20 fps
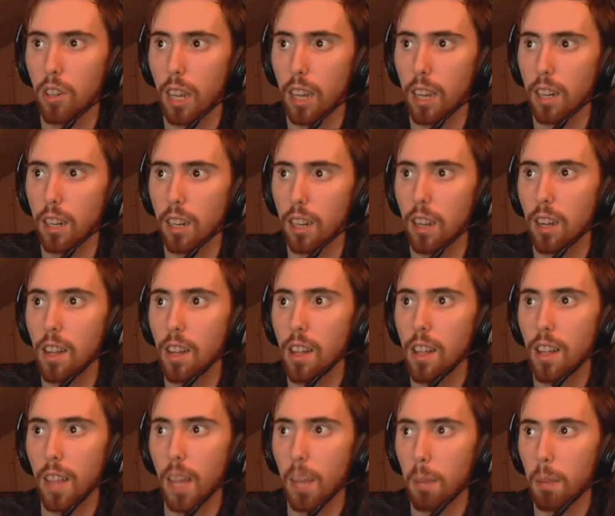And
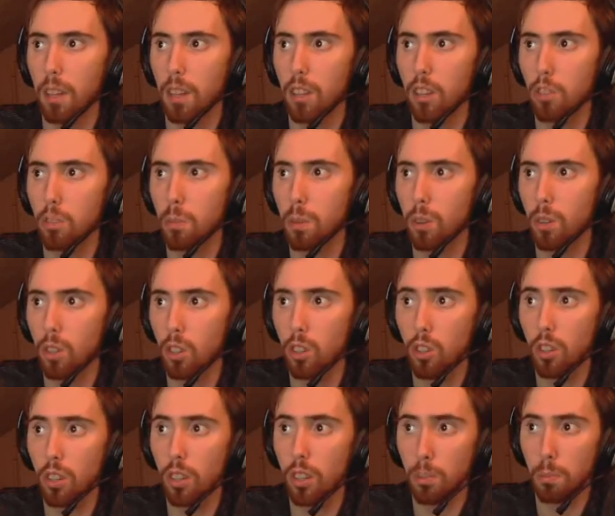that made this pull,
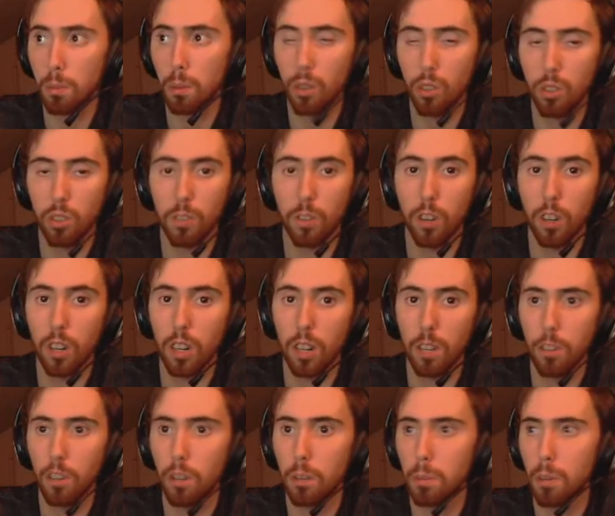usually this pull is a very
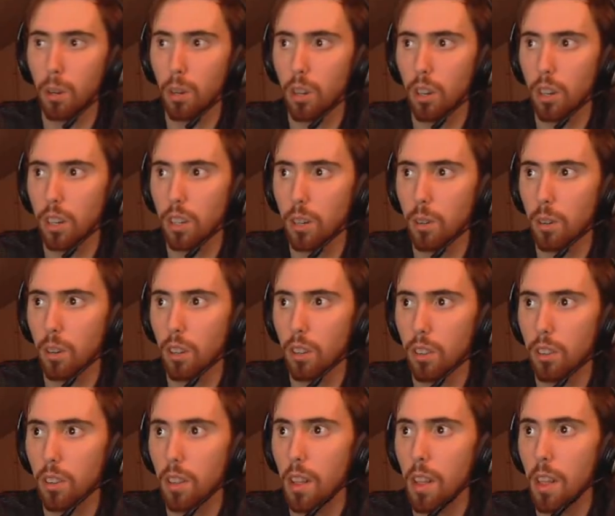difficult pull to deal
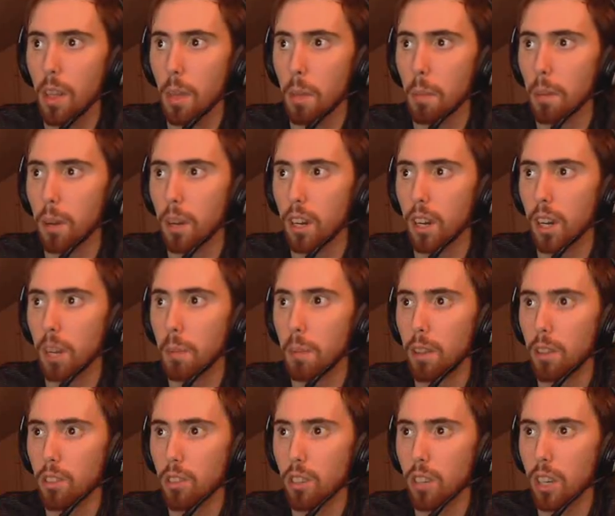with, but
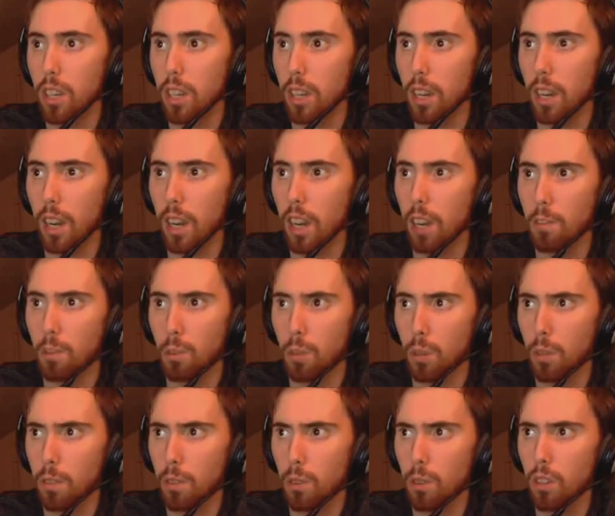basically, for
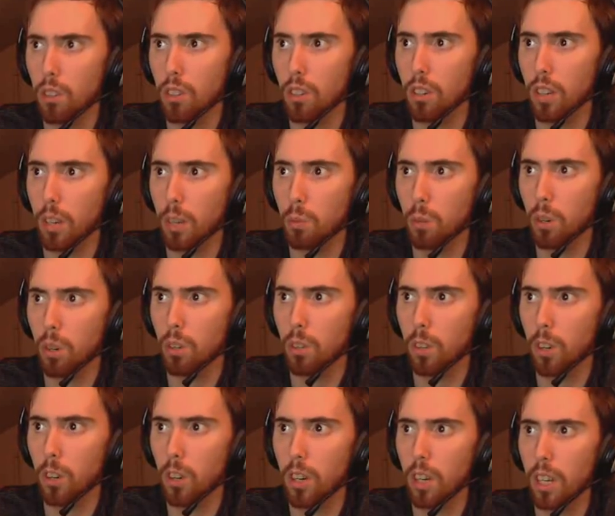whatever reason, like we were
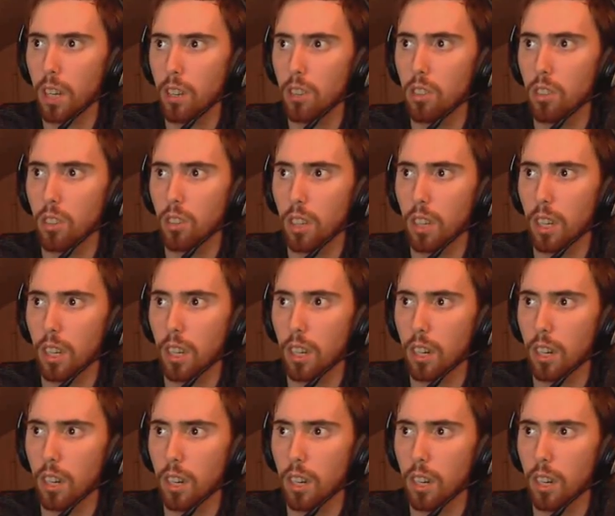very easy